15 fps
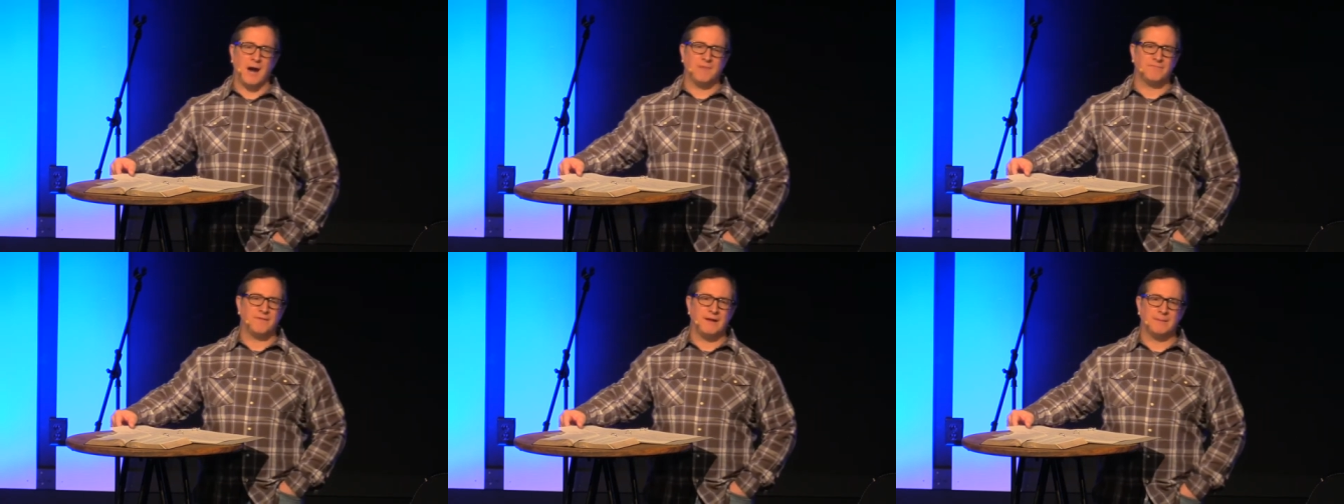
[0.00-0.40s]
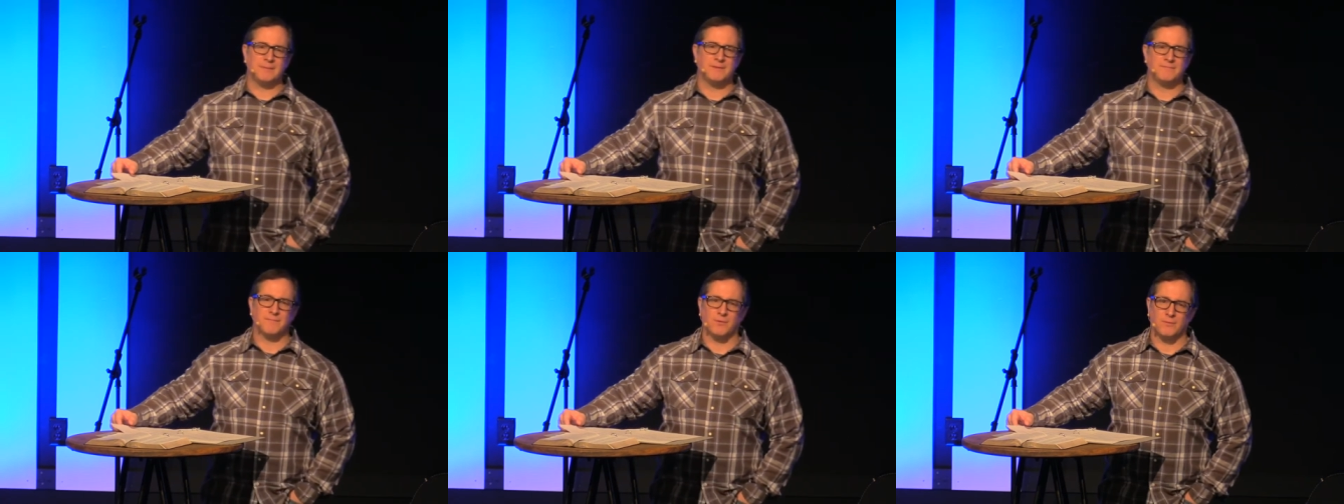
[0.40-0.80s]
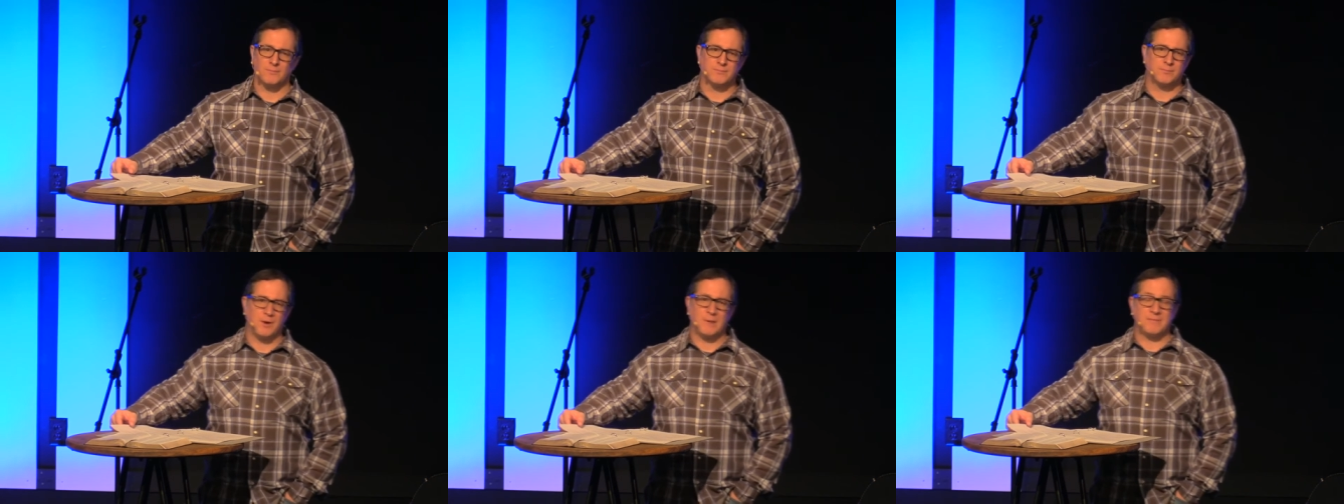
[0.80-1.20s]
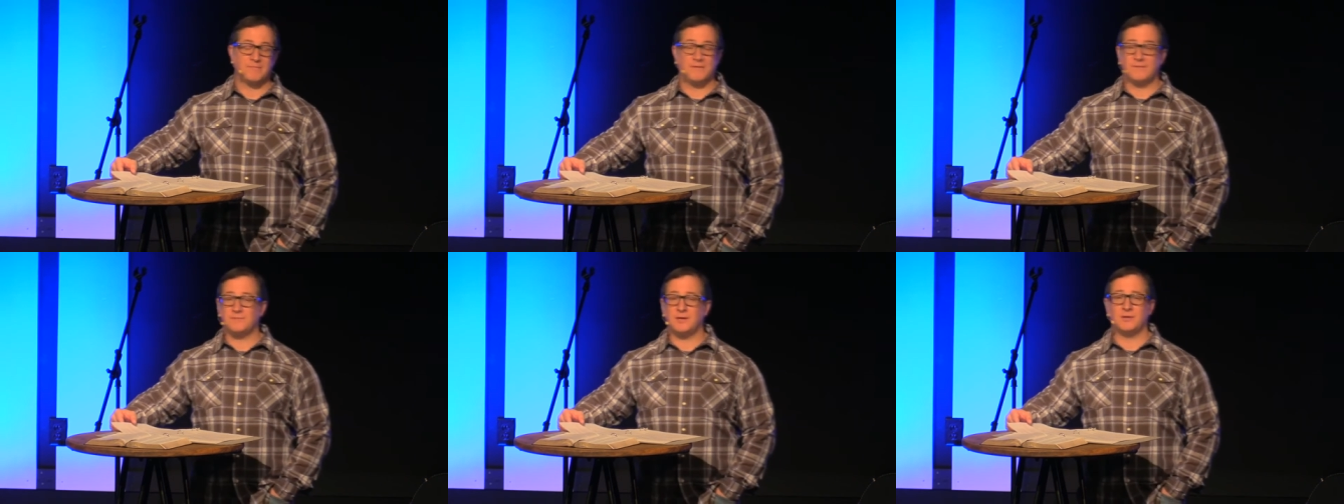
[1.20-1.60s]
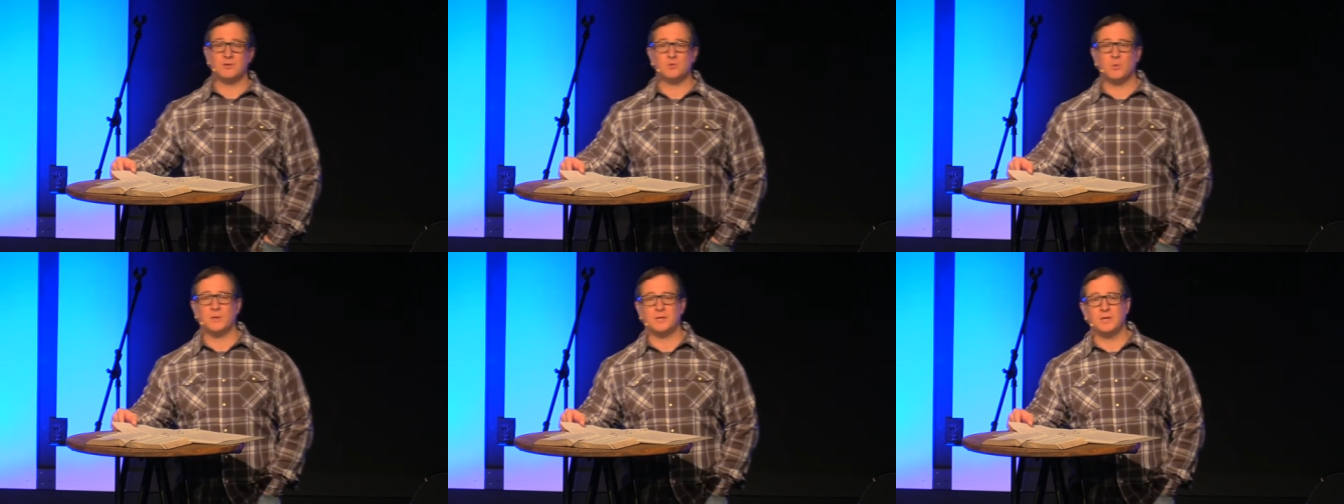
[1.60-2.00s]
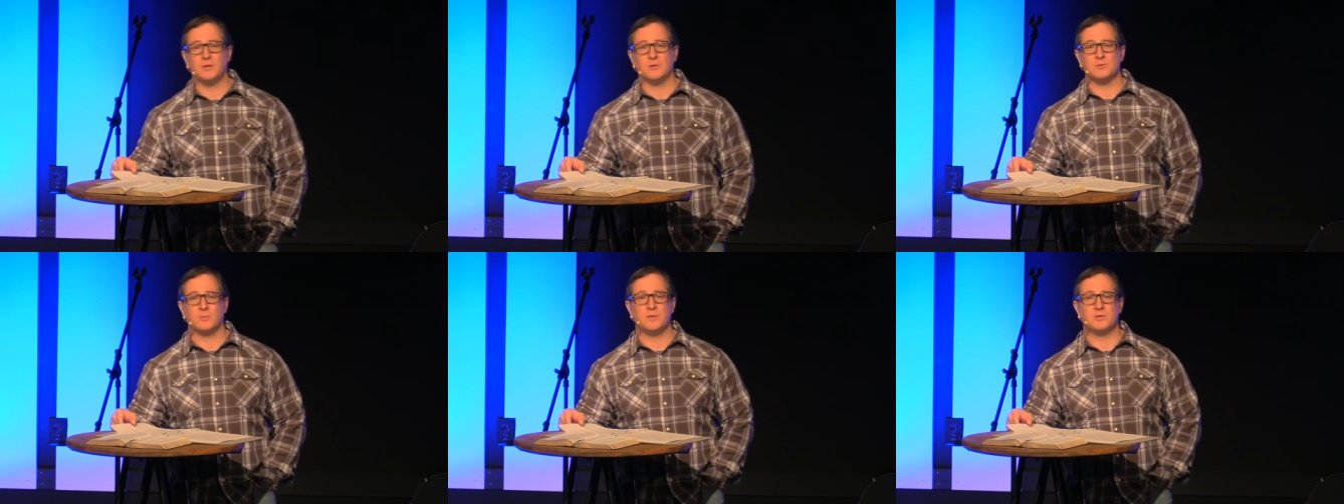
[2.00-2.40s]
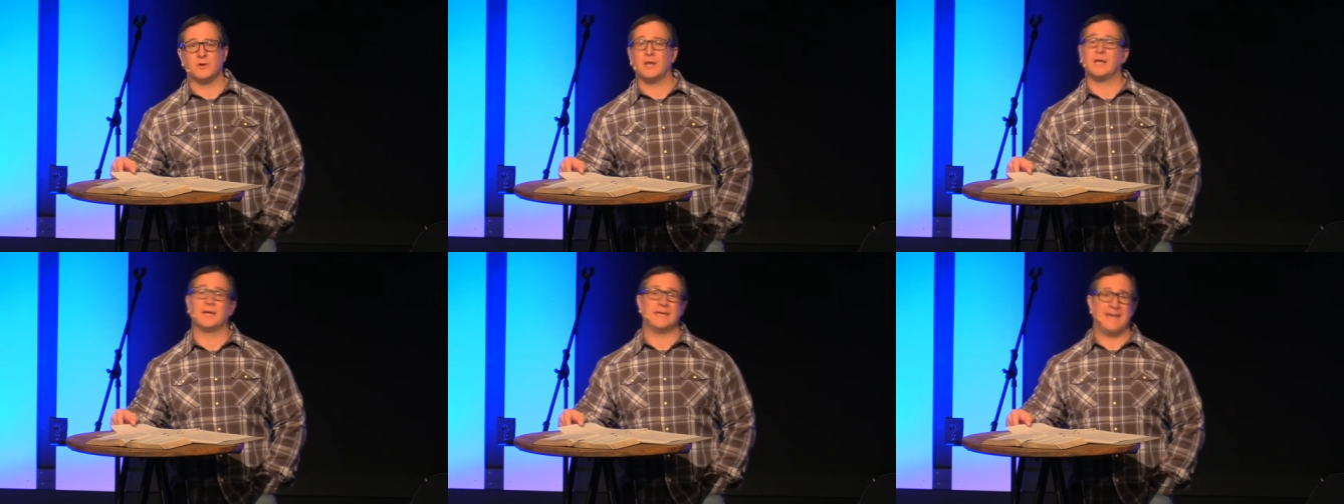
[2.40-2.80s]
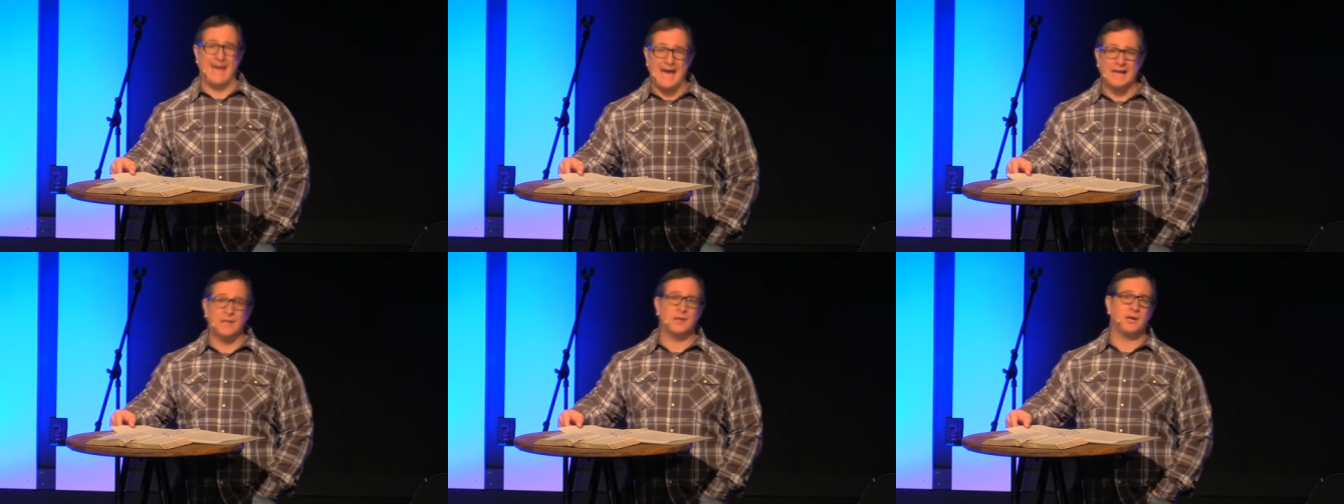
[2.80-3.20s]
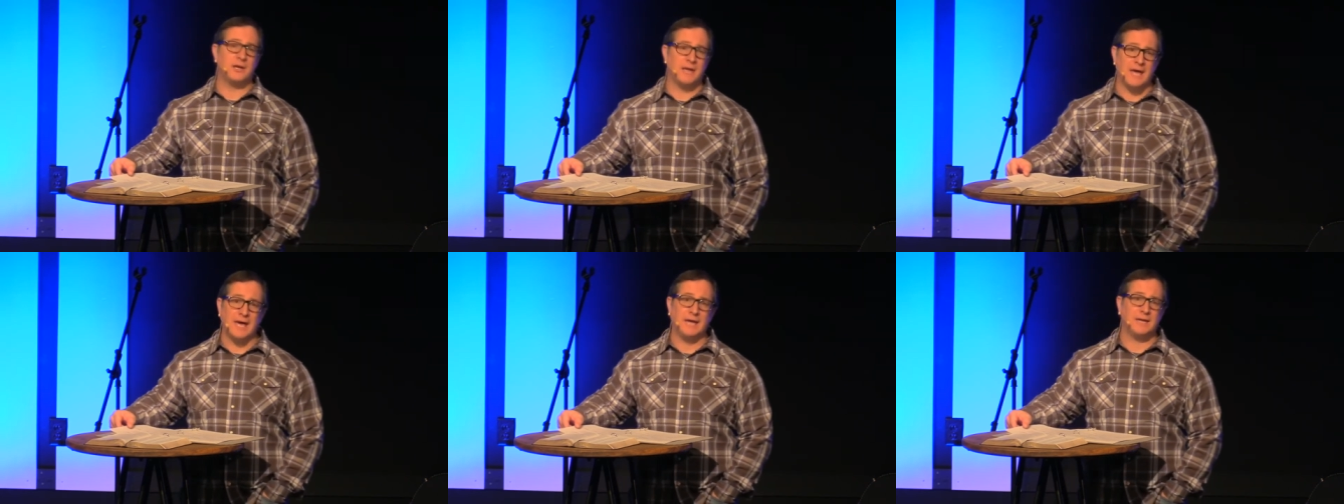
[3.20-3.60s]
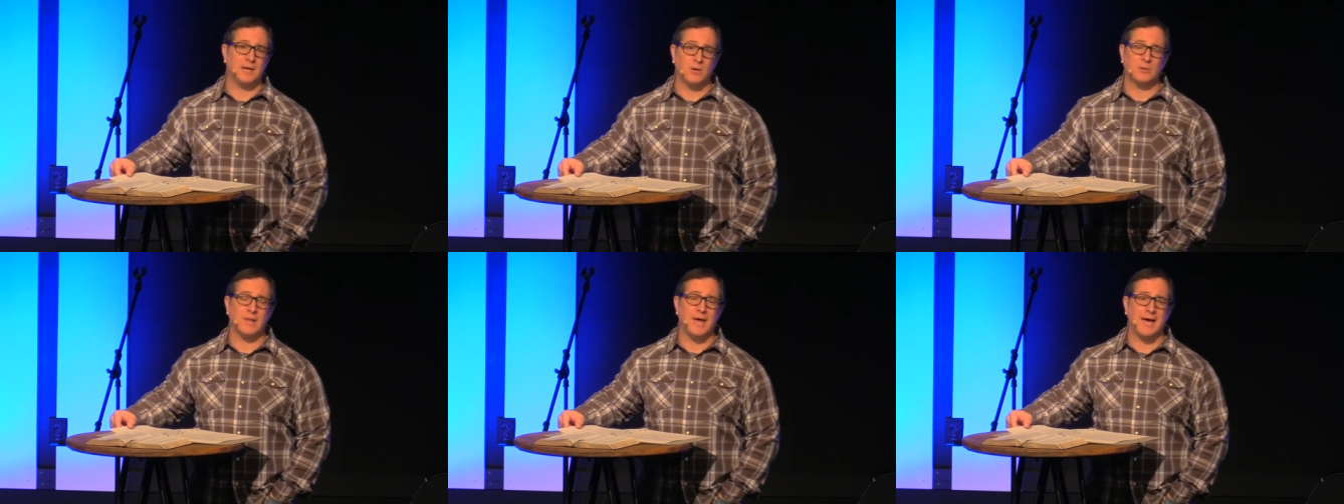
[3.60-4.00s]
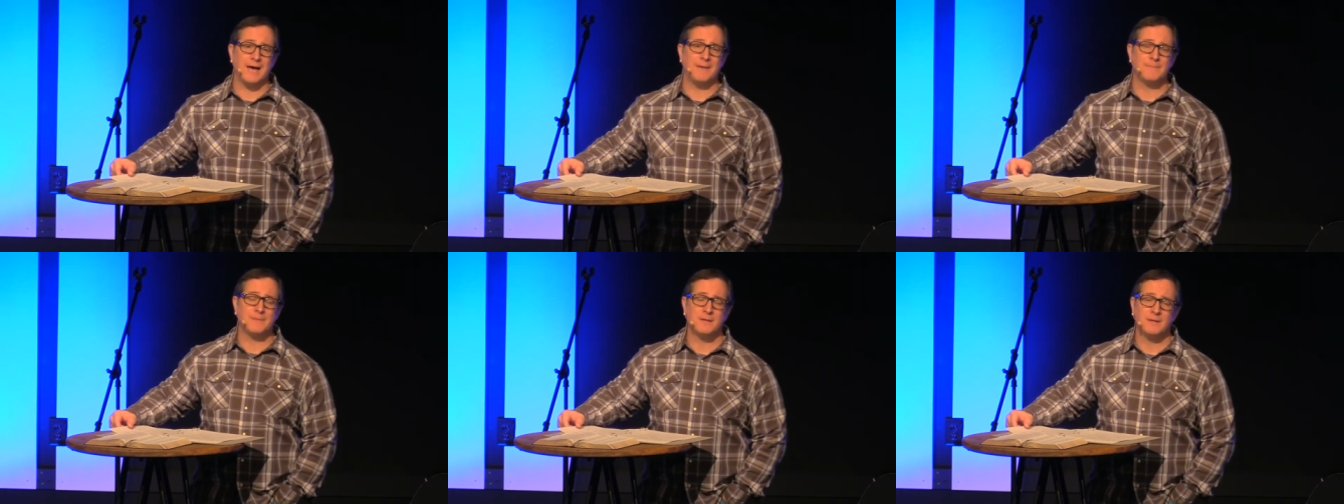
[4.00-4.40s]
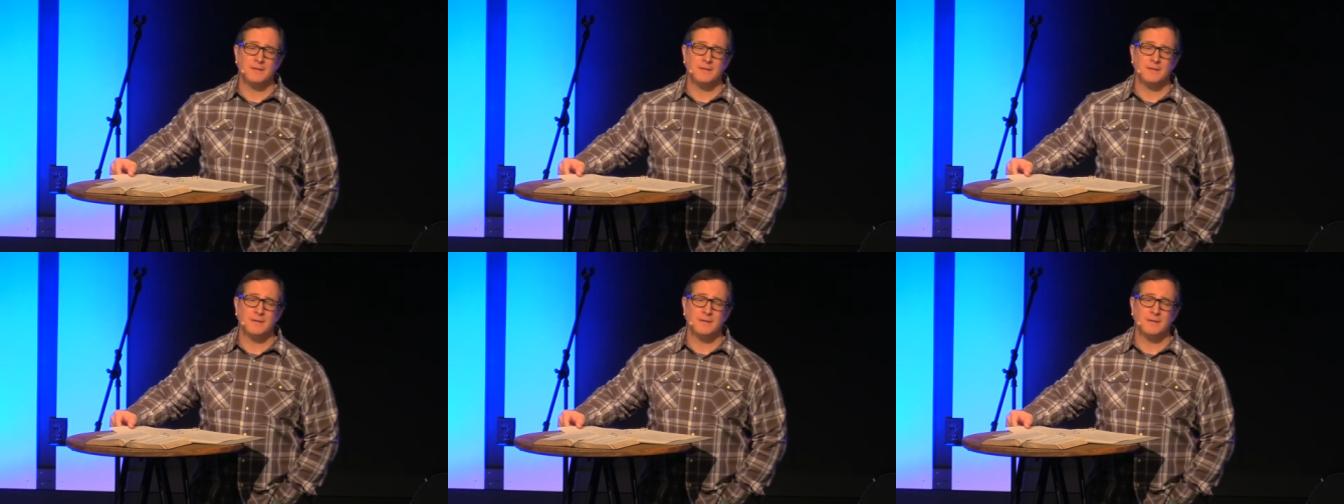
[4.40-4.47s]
Our family, for probably 15 or 20 years, we drank a gallon a day, no lie.